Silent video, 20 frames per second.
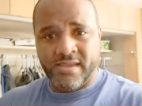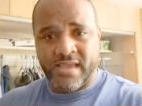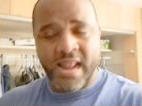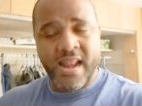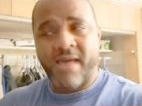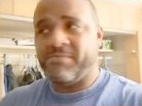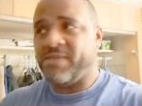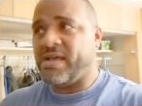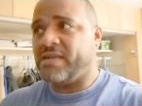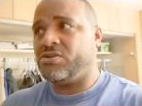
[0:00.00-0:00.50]

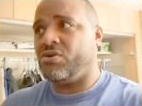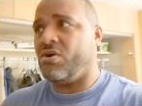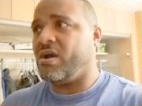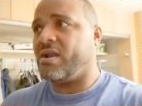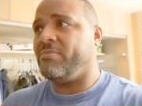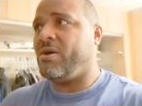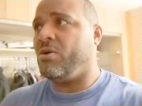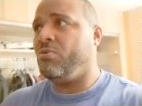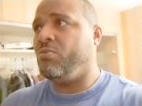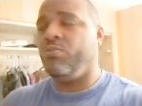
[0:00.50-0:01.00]
and I'm not
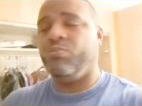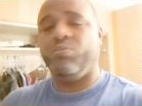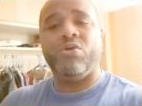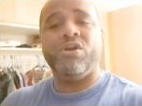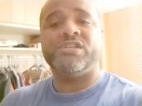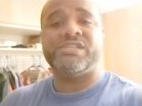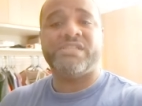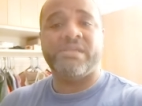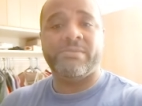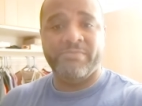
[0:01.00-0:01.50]
talking about
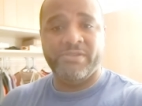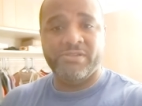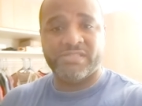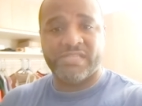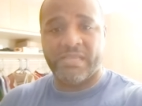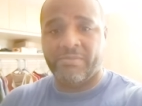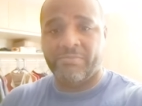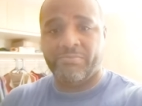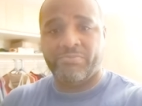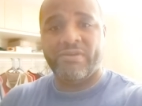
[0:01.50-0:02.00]
worship
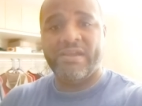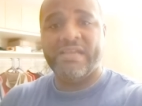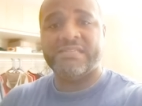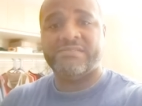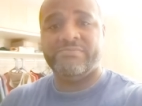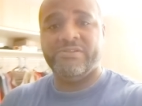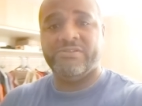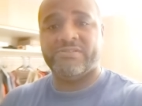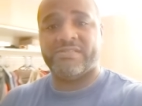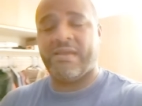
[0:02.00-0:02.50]
music and
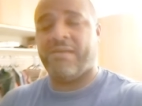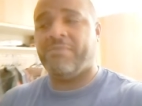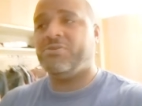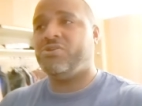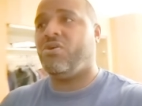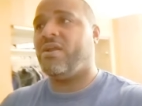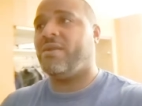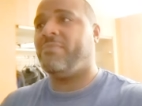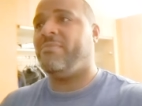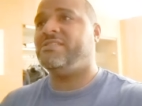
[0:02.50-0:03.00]
praise music. I'm
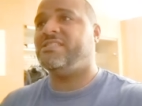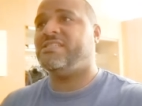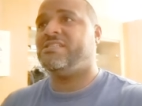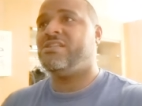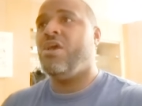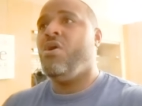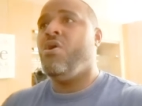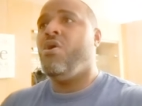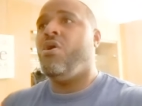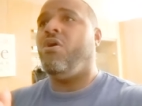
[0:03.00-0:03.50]
talking about
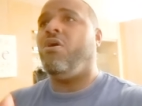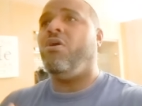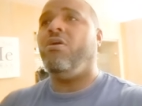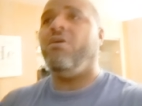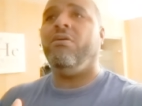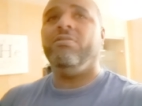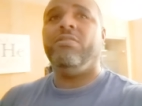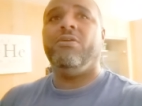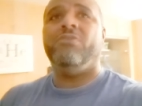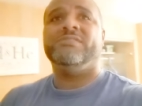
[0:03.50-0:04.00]
just
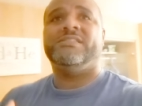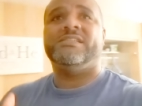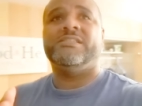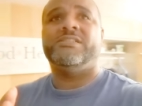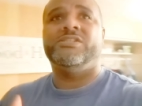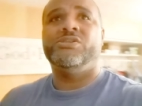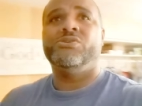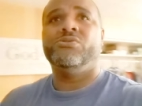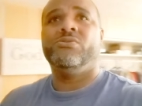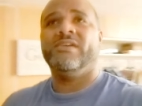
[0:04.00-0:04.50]
all alone,
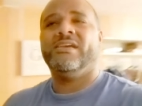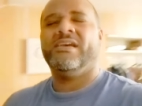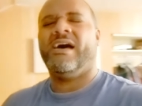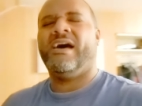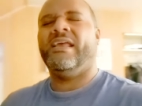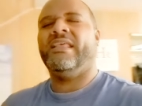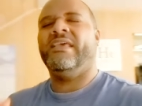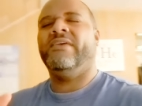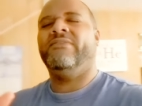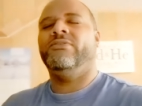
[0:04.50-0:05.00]
just you and
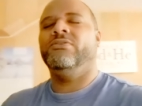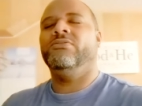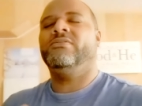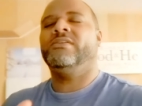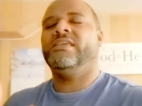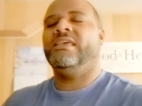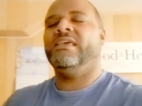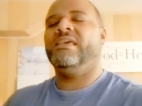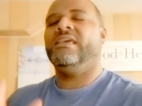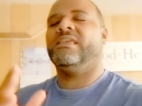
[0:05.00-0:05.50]
God. If you
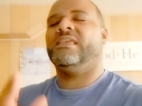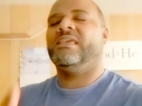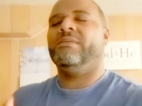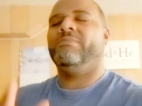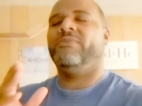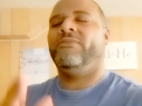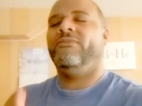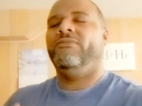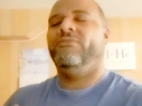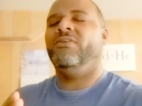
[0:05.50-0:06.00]
can't
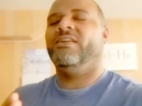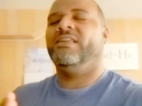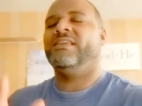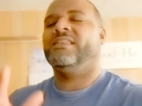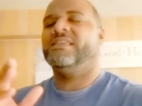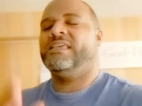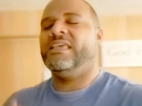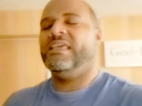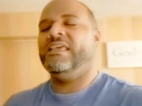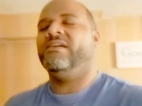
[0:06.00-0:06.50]
get before the
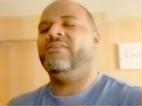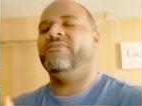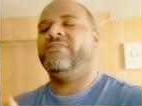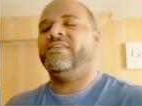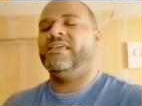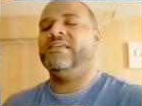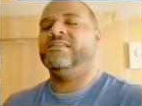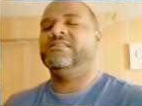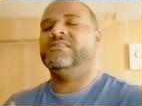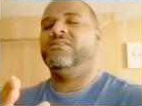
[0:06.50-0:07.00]
King of
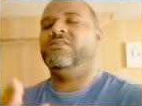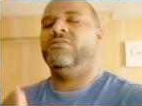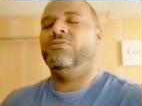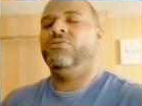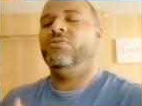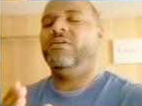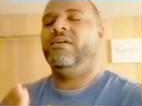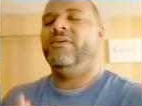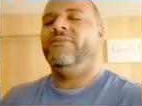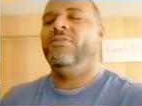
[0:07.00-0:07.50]
Kings and the
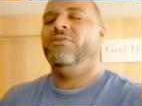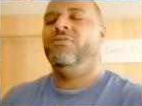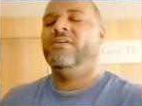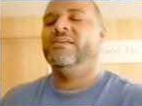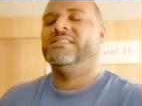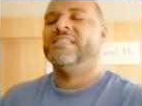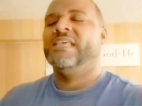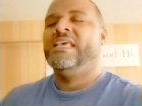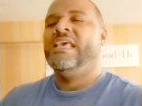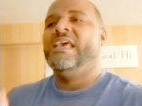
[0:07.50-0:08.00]
Lord of
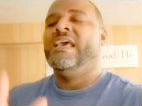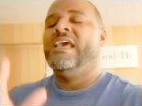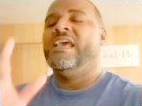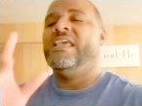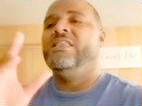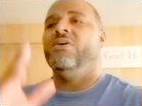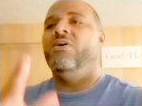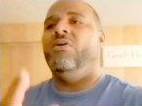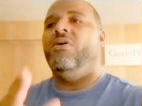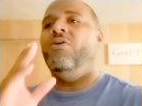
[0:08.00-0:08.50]
Lords
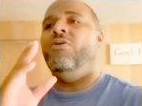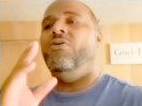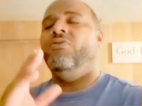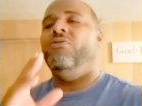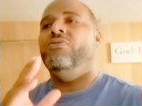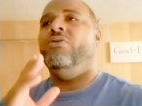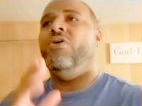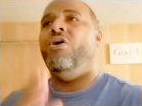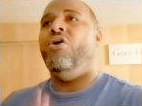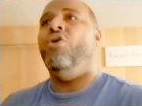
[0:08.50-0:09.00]
in your
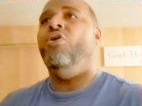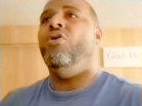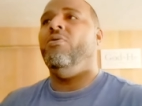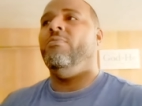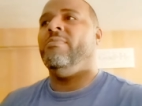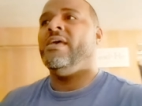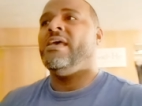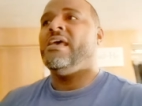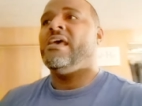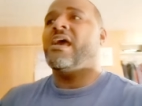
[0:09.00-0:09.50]
own
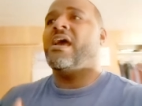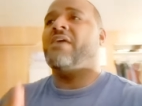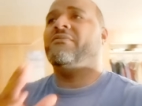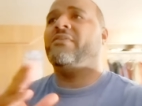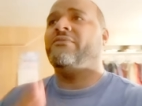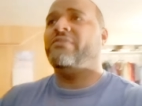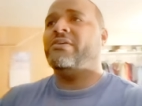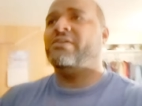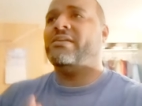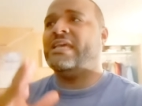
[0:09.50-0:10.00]
home and
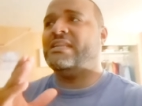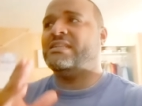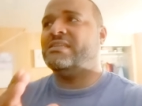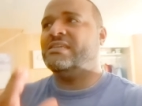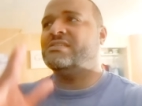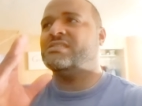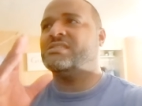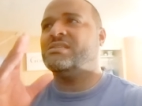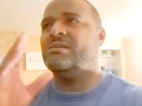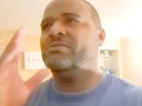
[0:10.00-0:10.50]
reveal that
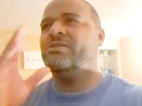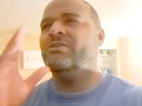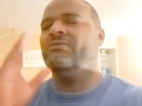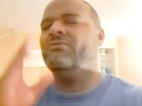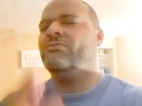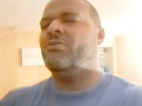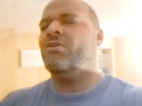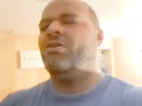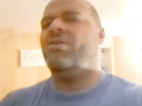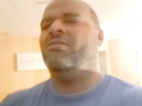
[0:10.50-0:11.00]
there's
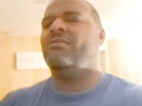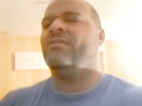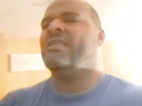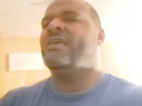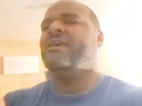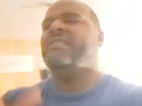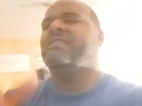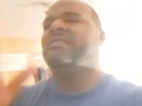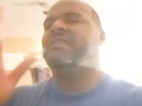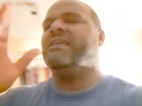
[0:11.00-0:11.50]
something wrong,
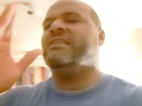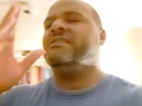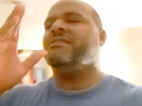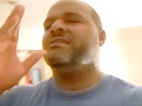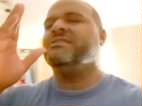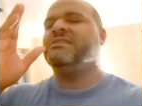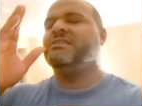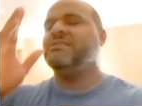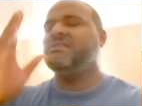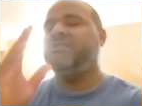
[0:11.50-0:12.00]
then
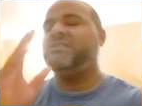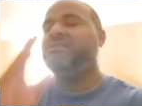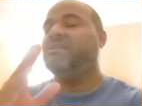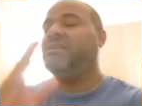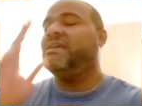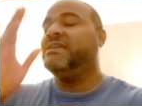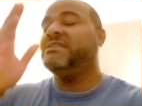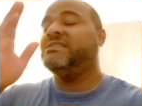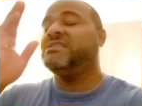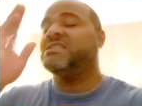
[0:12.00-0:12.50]

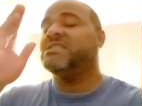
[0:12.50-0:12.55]
it